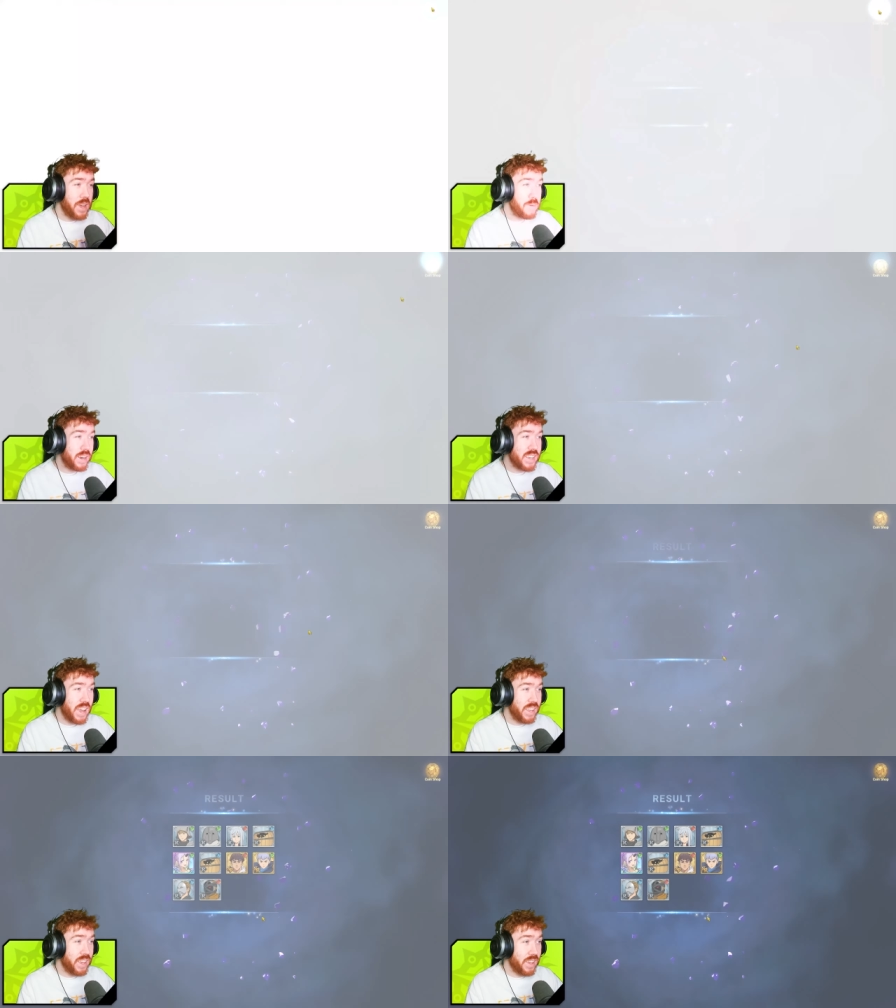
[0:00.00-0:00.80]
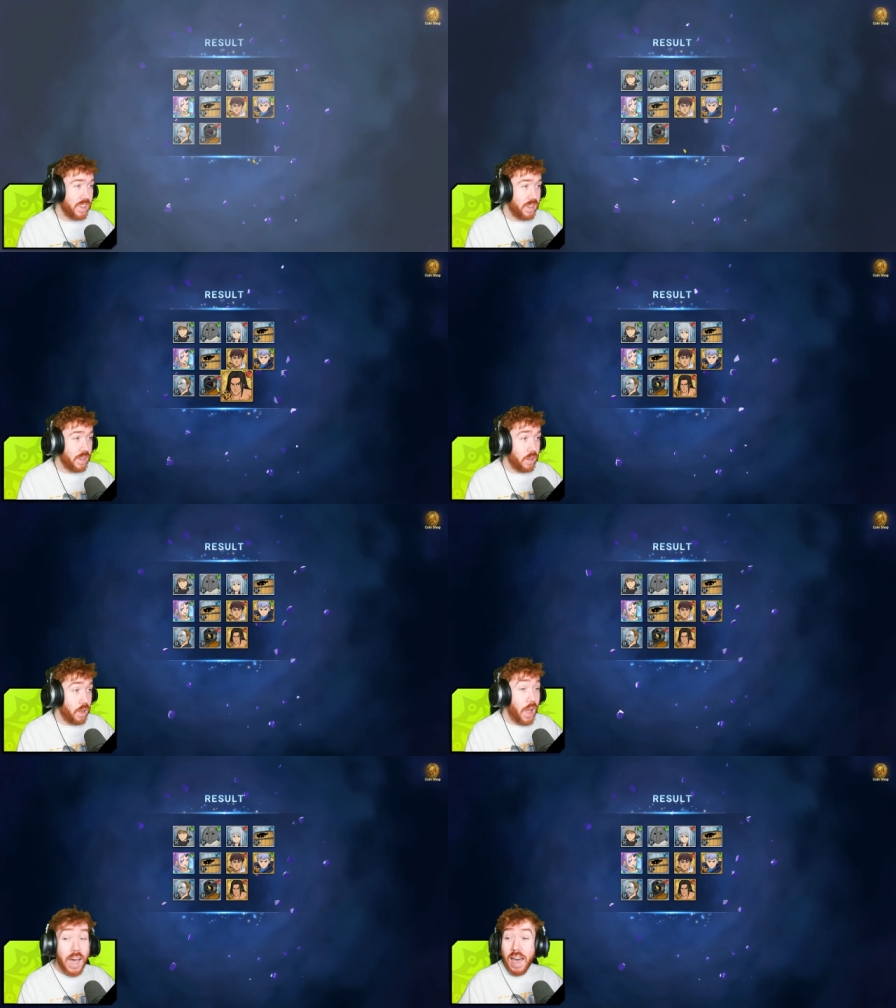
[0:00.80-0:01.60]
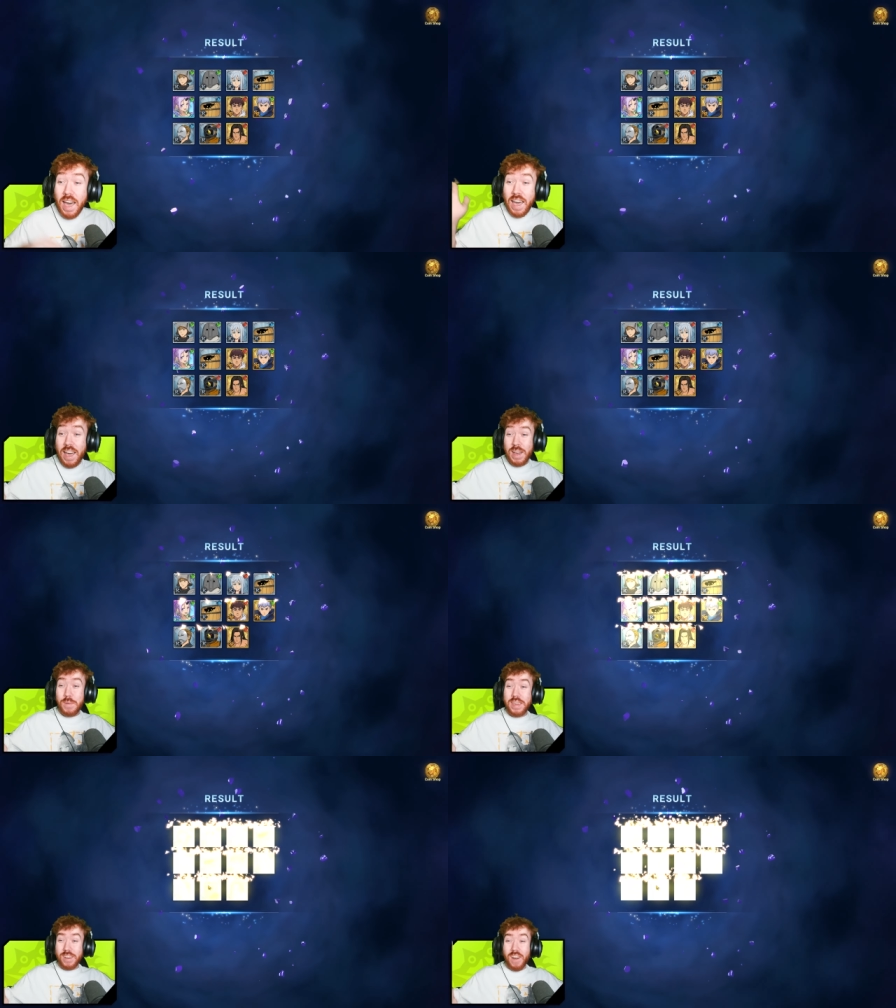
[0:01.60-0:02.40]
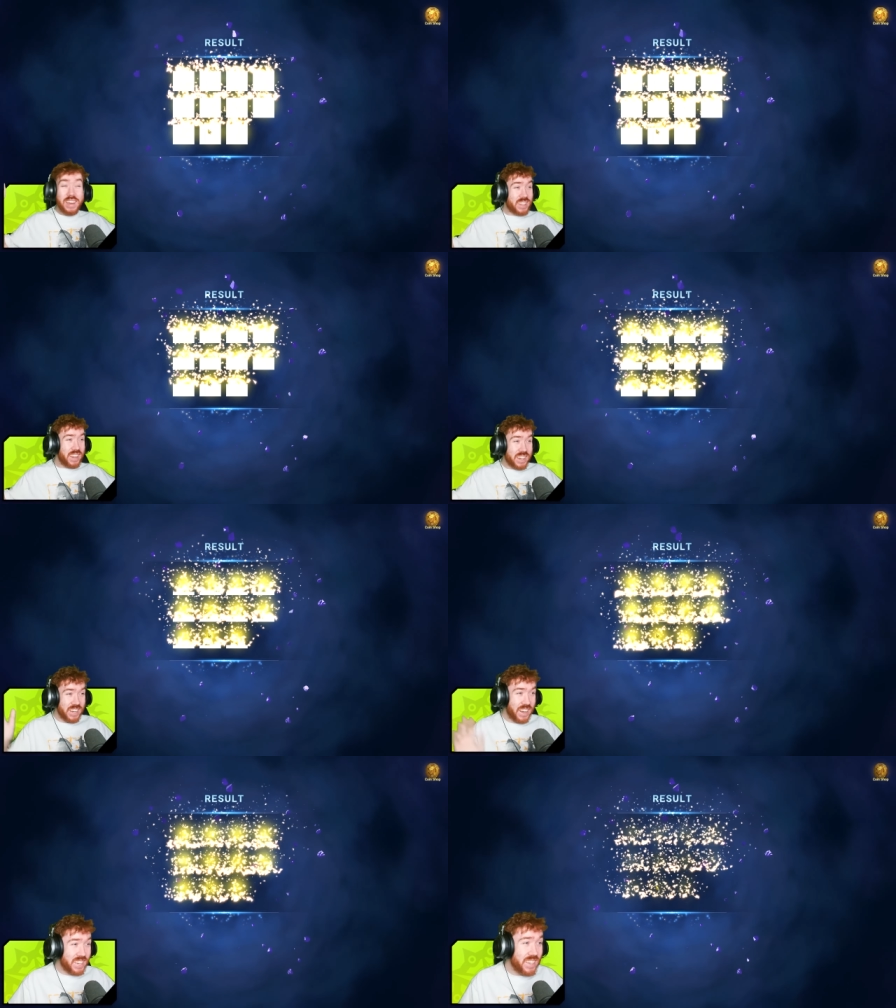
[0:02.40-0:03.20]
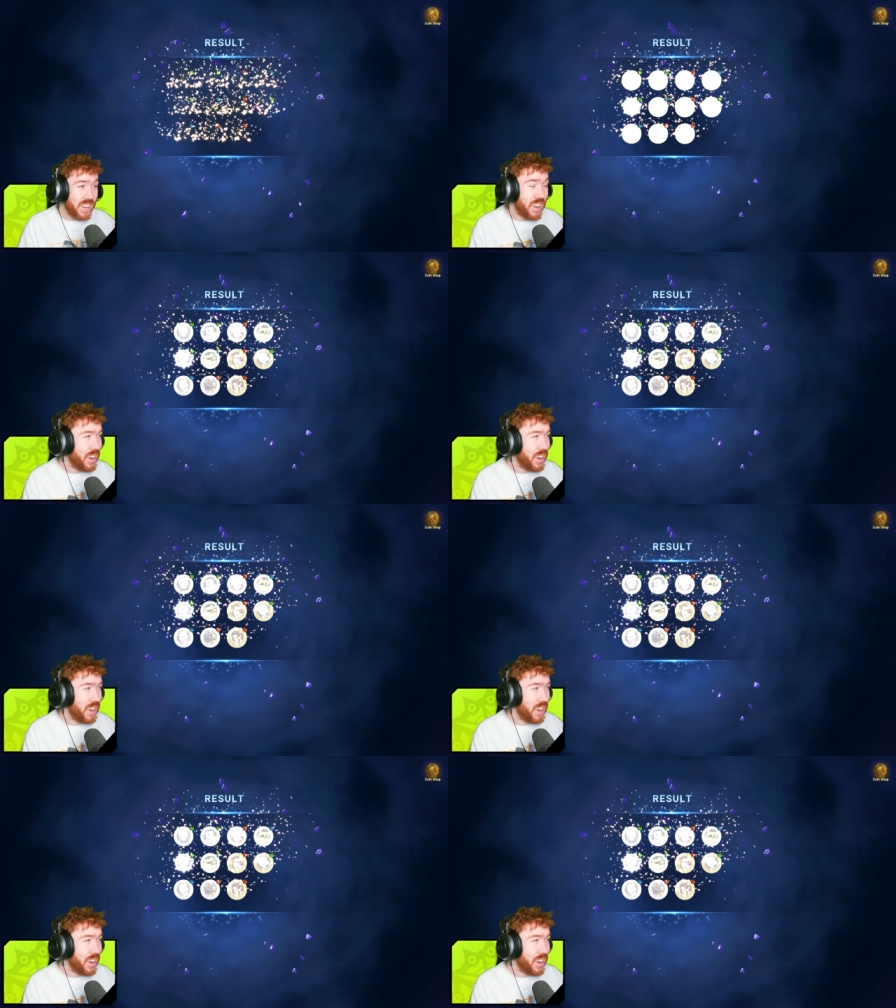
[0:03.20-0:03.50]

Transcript: get getting a bit excited there. Ah, we go 6-6.